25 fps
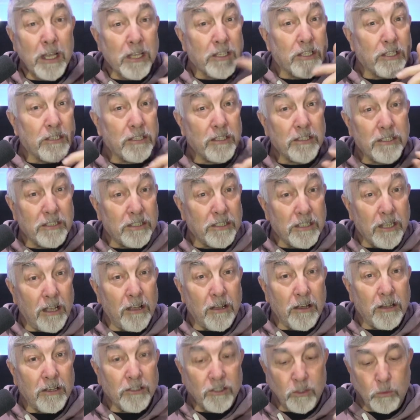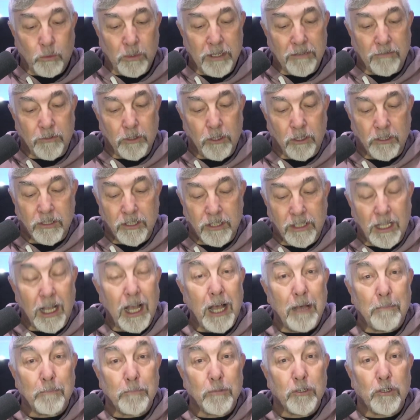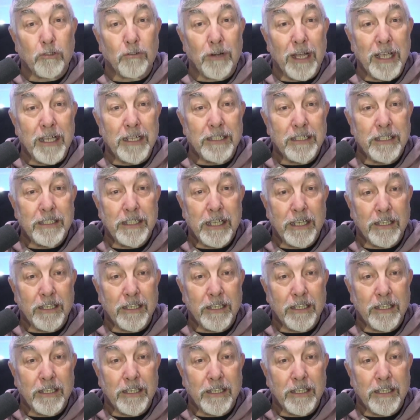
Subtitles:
So to start, we've got an upgraded